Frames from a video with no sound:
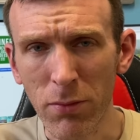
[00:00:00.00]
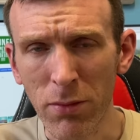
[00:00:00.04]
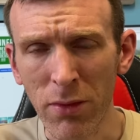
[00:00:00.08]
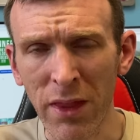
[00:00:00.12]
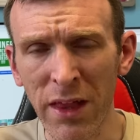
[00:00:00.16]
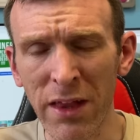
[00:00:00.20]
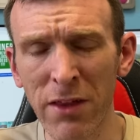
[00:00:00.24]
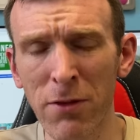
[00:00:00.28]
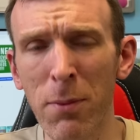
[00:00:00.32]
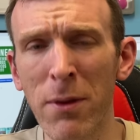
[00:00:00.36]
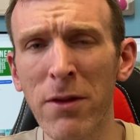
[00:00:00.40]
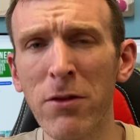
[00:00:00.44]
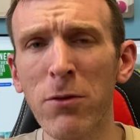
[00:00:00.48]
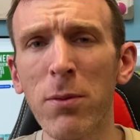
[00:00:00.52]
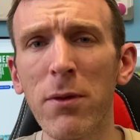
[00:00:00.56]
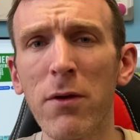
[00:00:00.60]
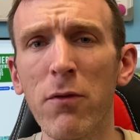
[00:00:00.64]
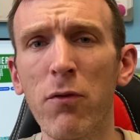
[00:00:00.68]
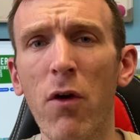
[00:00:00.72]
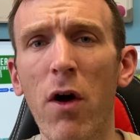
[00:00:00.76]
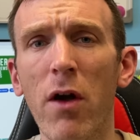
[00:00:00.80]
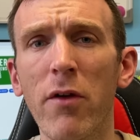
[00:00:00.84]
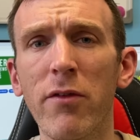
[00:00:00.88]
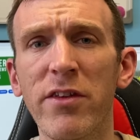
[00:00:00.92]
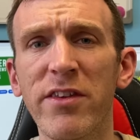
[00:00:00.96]
It's meant to be a
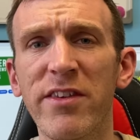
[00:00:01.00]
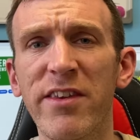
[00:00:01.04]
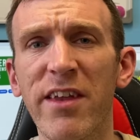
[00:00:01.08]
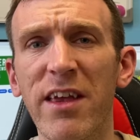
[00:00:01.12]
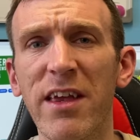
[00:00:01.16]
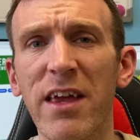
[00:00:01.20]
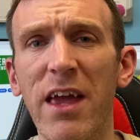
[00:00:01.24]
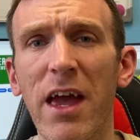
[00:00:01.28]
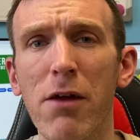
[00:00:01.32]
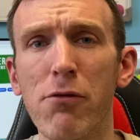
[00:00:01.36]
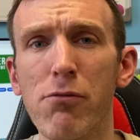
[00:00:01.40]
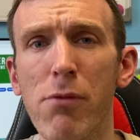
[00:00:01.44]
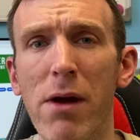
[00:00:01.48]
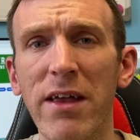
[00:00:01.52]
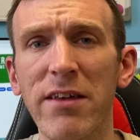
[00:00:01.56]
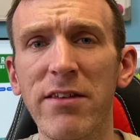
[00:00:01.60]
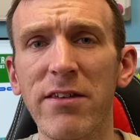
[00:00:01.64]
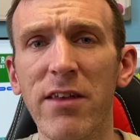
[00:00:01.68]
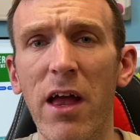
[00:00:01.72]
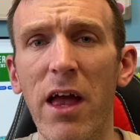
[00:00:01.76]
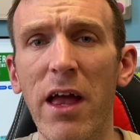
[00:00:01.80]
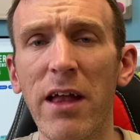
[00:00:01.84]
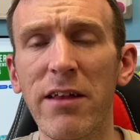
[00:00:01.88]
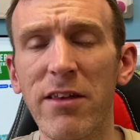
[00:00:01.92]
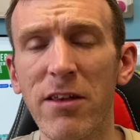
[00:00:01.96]
5 and 10K racer.
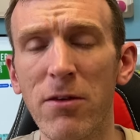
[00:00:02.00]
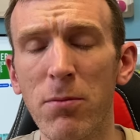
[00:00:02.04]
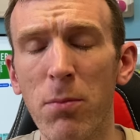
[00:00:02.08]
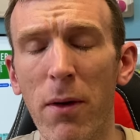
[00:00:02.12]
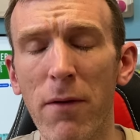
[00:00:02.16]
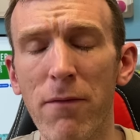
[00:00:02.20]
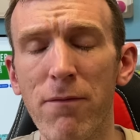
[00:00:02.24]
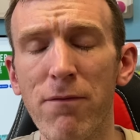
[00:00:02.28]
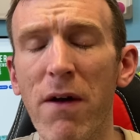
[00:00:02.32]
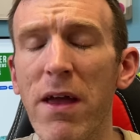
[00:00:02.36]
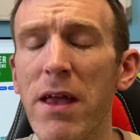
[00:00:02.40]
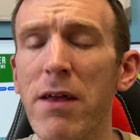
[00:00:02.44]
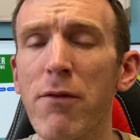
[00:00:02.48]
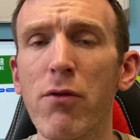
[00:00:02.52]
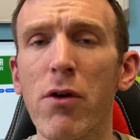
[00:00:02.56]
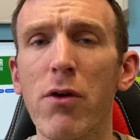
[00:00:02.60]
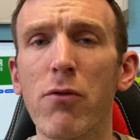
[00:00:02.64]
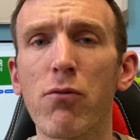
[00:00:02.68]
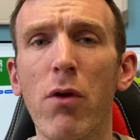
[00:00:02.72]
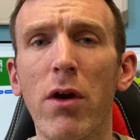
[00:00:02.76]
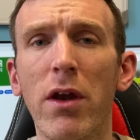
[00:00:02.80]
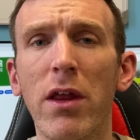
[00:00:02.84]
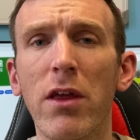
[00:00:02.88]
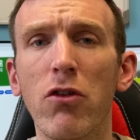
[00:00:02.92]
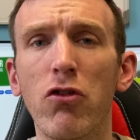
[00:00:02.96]
It is my favorite
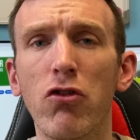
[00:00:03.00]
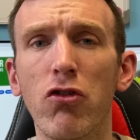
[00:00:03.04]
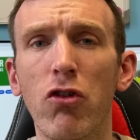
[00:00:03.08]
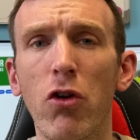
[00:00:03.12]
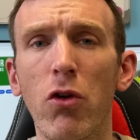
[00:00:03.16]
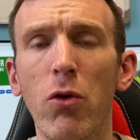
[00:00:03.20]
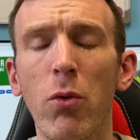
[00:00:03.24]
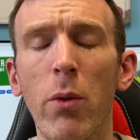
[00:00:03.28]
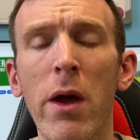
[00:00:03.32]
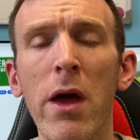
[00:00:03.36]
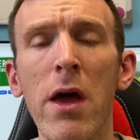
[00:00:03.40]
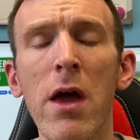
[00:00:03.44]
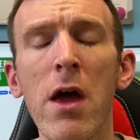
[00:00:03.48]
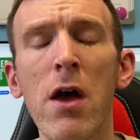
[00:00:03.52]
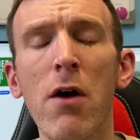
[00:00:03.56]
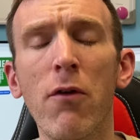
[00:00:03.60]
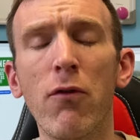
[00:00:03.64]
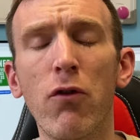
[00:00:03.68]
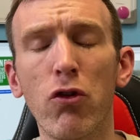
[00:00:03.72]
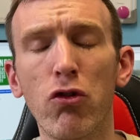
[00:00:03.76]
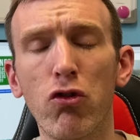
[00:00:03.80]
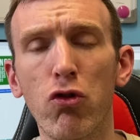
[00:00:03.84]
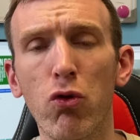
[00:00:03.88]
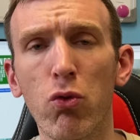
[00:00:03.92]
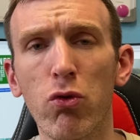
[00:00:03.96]
running shoe
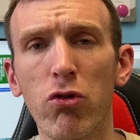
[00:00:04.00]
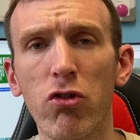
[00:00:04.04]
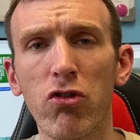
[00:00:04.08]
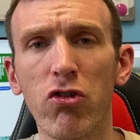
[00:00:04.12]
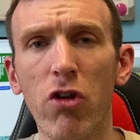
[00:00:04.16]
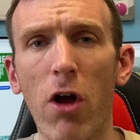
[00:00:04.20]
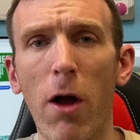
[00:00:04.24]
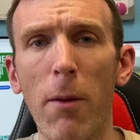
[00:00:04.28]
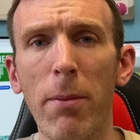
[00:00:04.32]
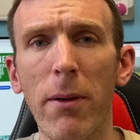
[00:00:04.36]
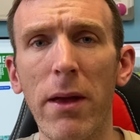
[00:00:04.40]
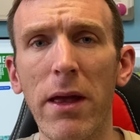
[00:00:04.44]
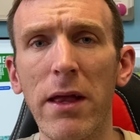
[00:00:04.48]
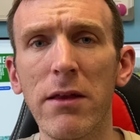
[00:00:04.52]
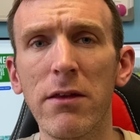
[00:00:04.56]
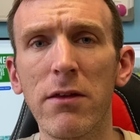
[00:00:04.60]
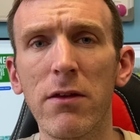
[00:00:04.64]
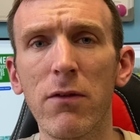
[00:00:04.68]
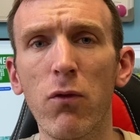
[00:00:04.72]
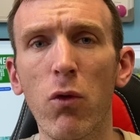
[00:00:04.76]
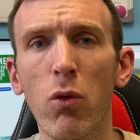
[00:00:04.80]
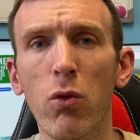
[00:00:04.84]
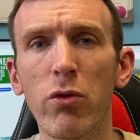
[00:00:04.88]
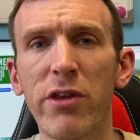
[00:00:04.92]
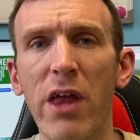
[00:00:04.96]
for shorter, sharper
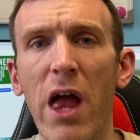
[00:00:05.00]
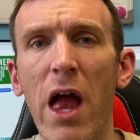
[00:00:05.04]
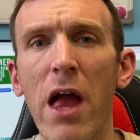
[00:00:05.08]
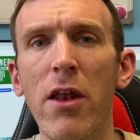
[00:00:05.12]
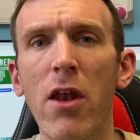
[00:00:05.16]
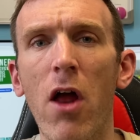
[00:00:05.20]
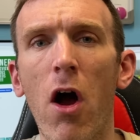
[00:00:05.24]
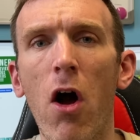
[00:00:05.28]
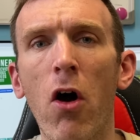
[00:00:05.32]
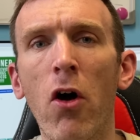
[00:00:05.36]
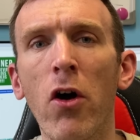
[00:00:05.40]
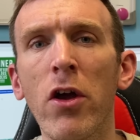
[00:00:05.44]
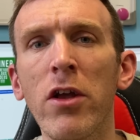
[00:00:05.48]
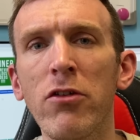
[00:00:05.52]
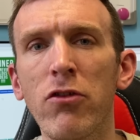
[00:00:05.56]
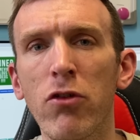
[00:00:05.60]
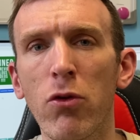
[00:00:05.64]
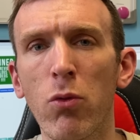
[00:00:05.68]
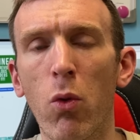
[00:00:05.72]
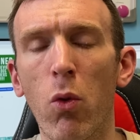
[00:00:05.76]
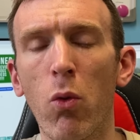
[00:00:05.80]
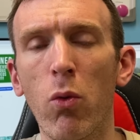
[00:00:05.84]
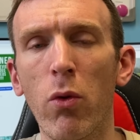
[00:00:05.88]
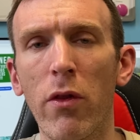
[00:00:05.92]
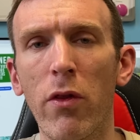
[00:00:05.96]
intervals, and I do
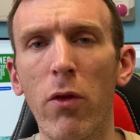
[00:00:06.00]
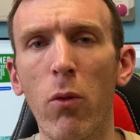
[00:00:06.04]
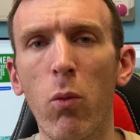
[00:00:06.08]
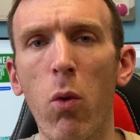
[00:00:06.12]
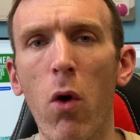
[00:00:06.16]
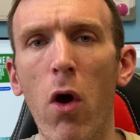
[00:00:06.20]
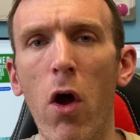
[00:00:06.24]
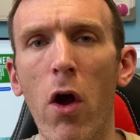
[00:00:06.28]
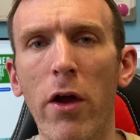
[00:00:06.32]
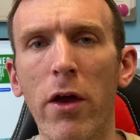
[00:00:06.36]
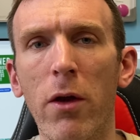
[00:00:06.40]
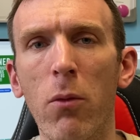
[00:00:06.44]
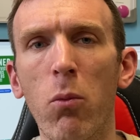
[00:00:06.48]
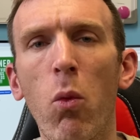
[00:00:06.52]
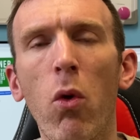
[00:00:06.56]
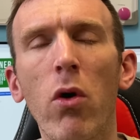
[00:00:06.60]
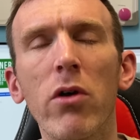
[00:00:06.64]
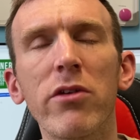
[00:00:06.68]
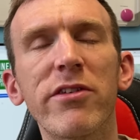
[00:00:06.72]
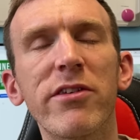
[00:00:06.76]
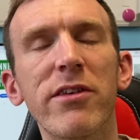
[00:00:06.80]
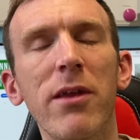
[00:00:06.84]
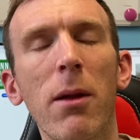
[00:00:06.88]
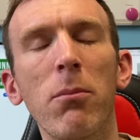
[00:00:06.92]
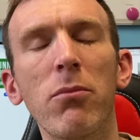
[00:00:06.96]
all of the work. And what
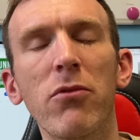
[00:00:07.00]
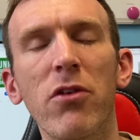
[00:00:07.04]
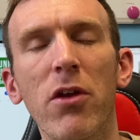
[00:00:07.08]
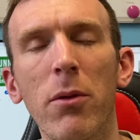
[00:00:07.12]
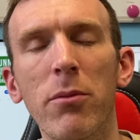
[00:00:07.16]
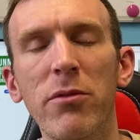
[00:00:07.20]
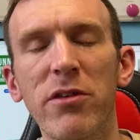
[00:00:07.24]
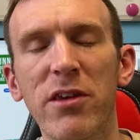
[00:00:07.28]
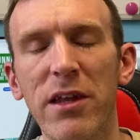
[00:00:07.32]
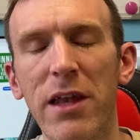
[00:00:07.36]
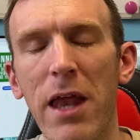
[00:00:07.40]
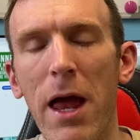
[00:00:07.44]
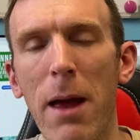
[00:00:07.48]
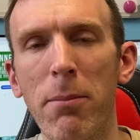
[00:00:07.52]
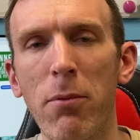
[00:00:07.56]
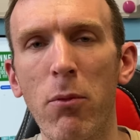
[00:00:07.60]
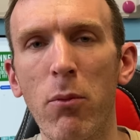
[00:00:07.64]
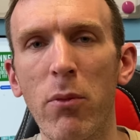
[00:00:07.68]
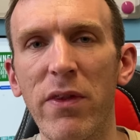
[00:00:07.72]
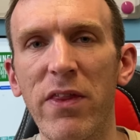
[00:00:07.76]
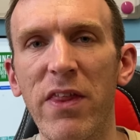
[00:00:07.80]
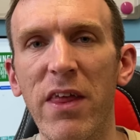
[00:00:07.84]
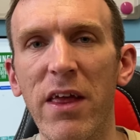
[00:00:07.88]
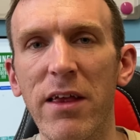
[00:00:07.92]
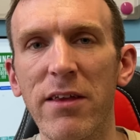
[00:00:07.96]
sometimes can happen
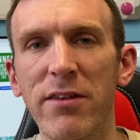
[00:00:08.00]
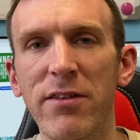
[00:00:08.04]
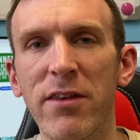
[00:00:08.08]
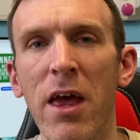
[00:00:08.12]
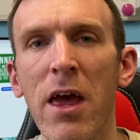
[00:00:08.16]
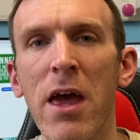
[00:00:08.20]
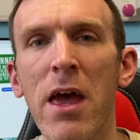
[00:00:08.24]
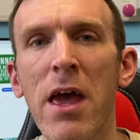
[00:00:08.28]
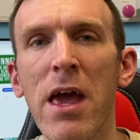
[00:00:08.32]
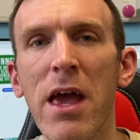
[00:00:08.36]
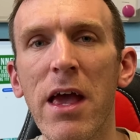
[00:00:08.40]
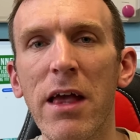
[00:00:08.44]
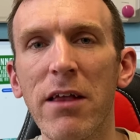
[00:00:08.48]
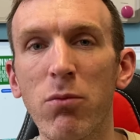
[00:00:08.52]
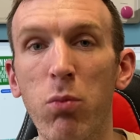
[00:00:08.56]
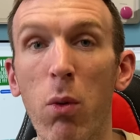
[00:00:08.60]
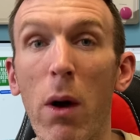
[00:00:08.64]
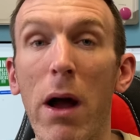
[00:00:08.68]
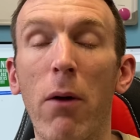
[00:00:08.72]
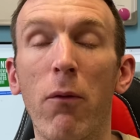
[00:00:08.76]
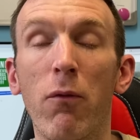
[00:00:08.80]
with this is, well,